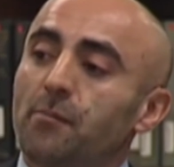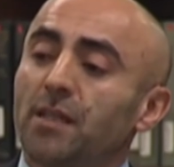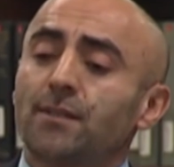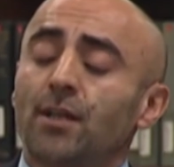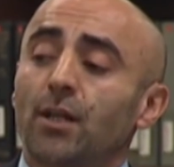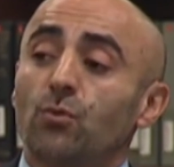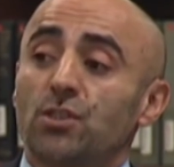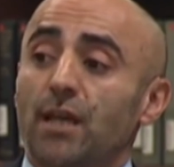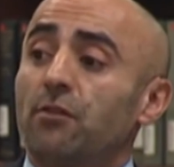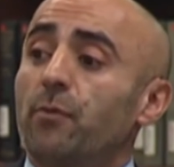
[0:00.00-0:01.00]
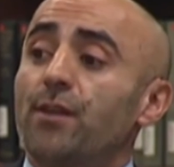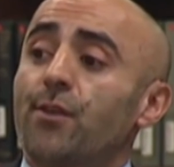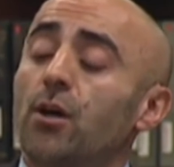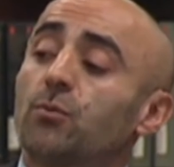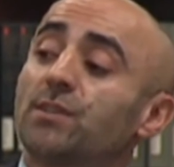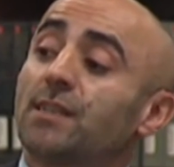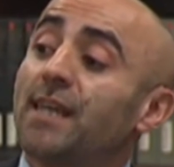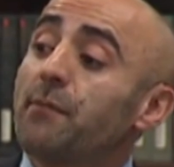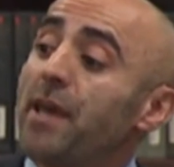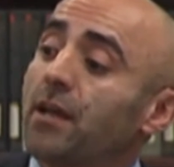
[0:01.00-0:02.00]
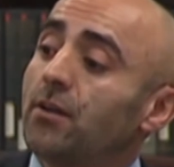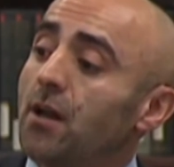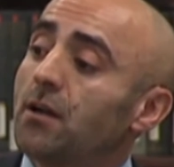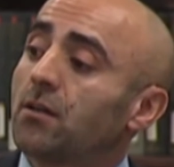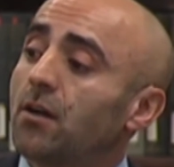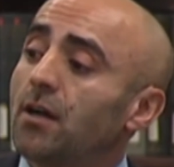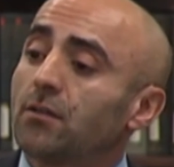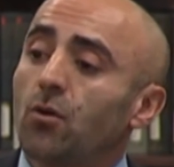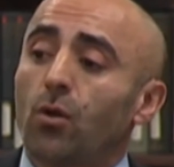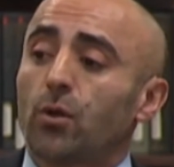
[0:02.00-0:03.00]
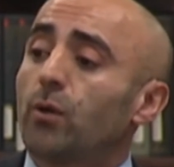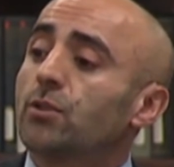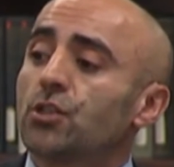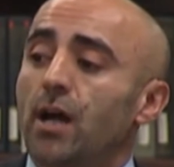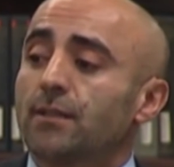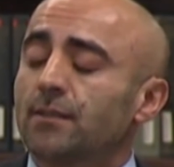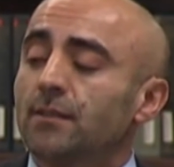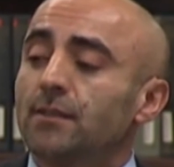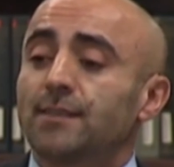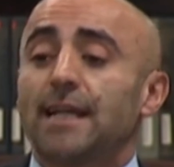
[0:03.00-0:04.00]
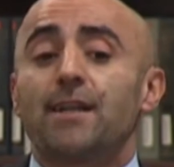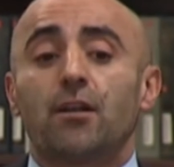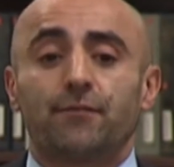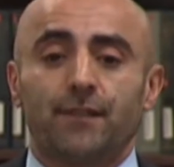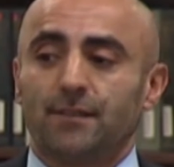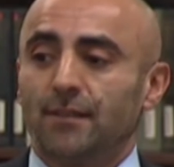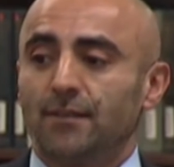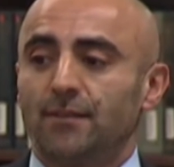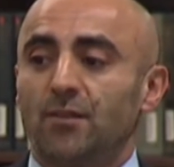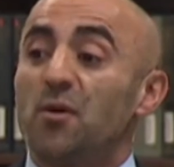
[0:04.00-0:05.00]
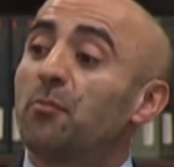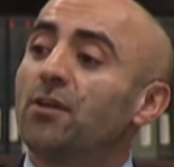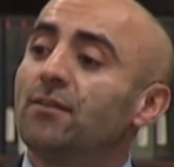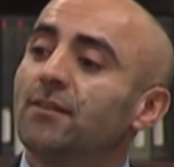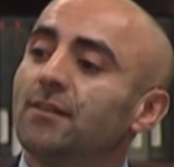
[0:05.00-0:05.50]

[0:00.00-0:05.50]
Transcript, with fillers: the military, which everyone thought was the kingmaker in Ankara, called all the shots, stayed out of it. Remember?